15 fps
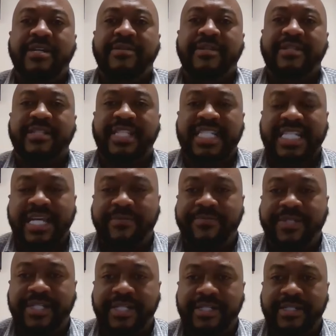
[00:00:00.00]
the
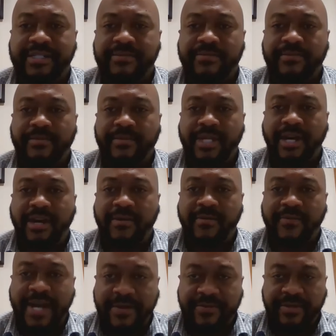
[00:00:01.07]
deception
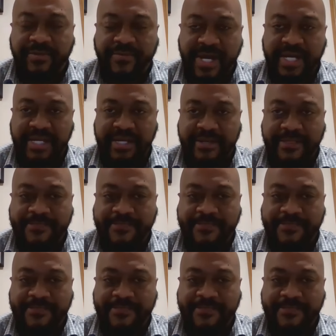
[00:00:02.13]
of having money.